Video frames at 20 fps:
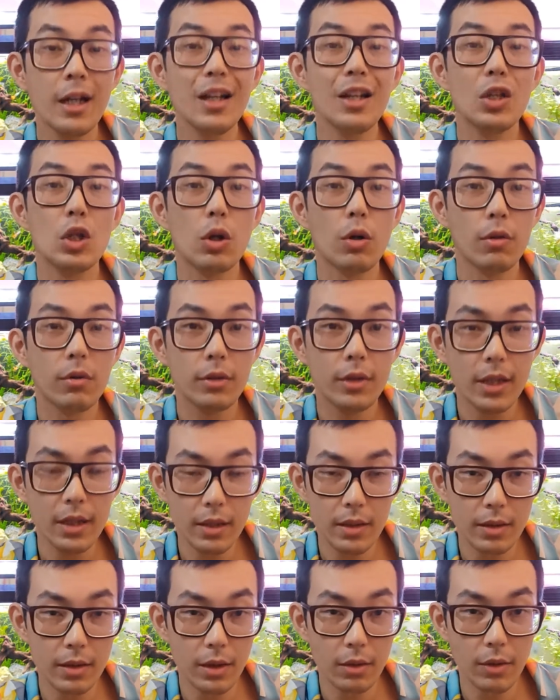So this
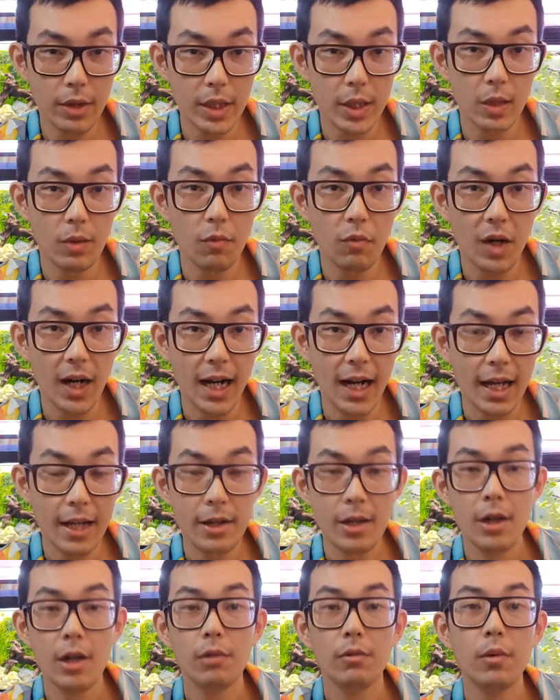is the reason why
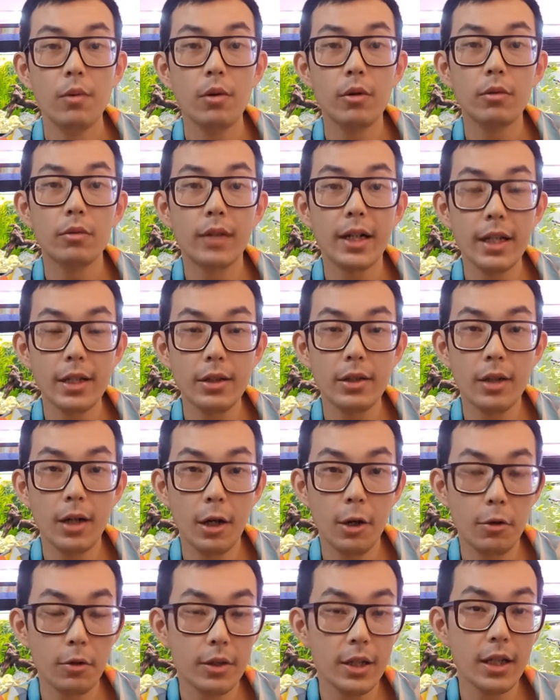we will right
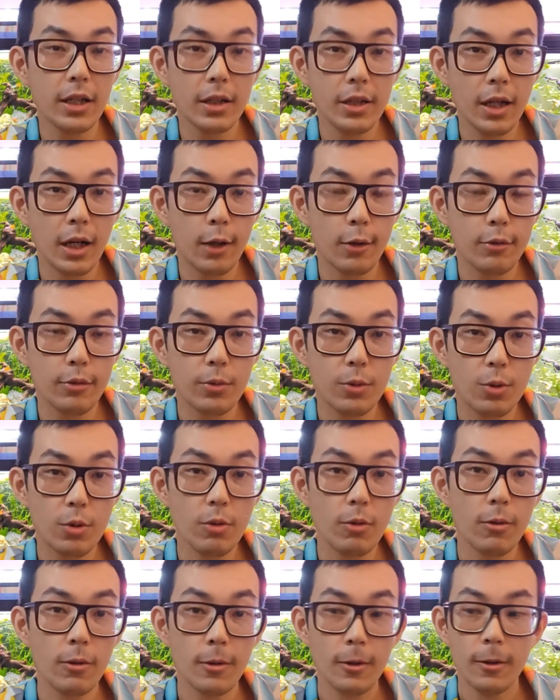now get down
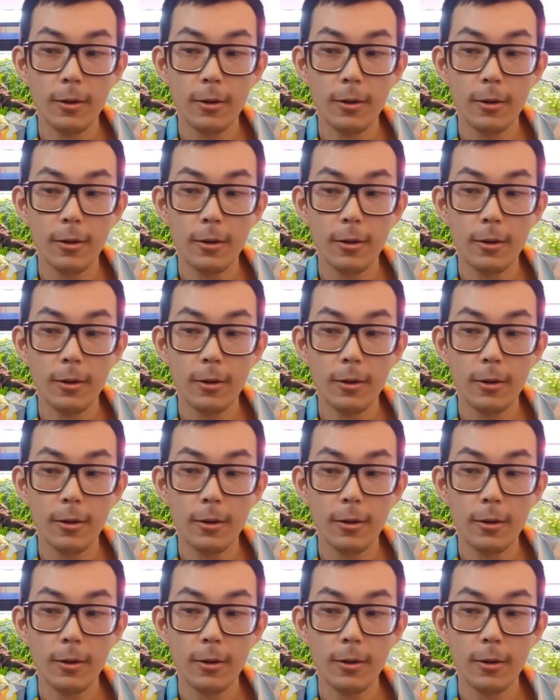to